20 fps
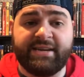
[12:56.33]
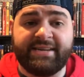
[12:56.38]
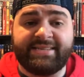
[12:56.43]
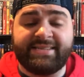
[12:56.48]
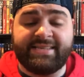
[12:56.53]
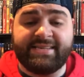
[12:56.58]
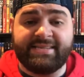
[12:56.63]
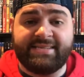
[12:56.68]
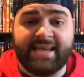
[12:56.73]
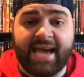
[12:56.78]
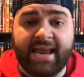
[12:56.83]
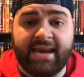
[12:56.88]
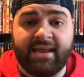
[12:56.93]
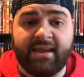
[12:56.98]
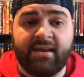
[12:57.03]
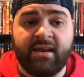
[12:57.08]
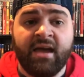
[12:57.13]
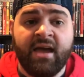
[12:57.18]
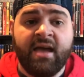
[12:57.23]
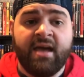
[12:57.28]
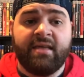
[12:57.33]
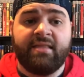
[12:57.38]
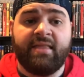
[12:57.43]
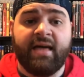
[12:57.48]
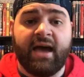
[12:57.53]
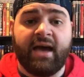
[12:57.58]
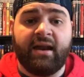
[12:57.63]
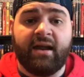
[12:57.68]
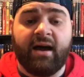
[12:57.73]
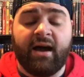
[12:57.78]
It's the Denon,
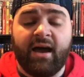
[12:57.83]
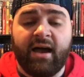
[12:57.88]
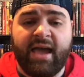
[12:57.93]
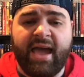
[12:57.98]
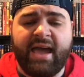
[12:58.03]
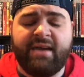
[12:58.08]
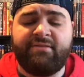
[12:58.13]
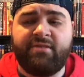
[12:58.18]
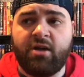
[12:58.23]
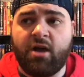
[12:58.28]
that uh, A V